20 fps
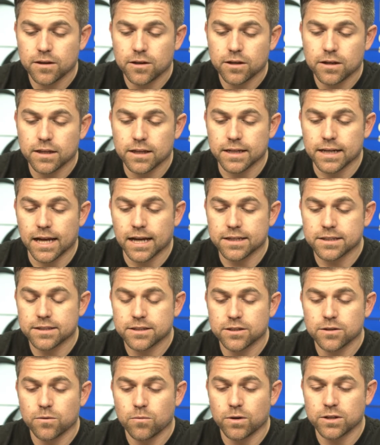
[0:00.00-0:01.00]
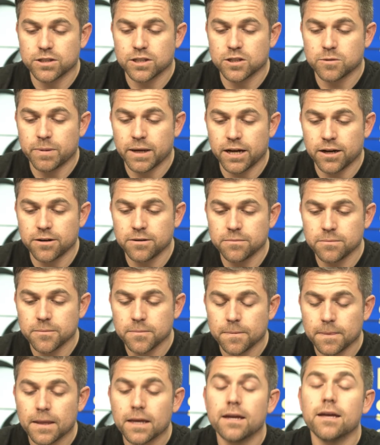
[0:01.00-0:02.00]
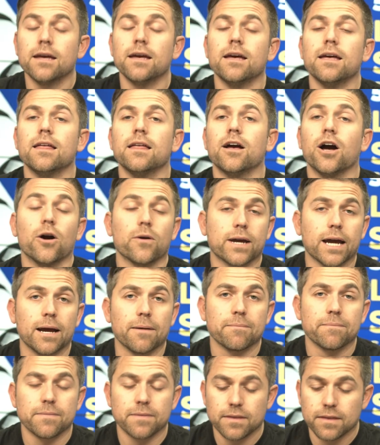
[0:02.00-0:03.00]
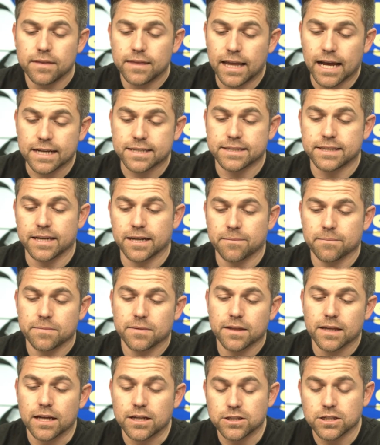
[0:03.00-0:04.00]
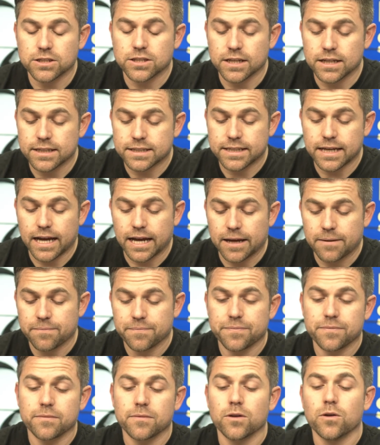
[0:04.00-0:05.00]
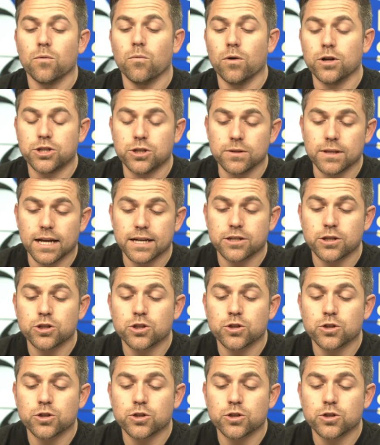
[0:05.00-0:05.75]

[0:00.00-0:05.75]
Click Next once it's paired. Okay, next thing is it's going to say, would you like to